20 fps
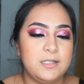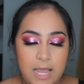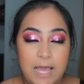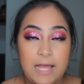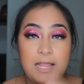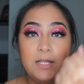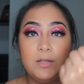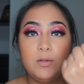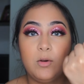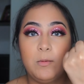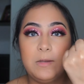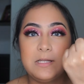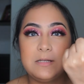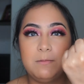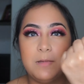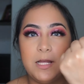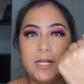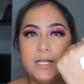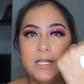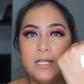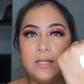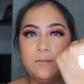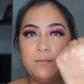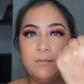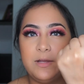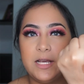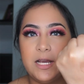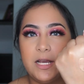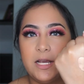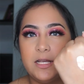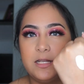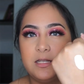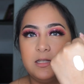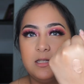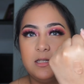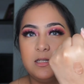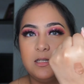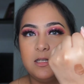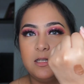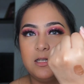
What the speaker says: I like to always blend it behind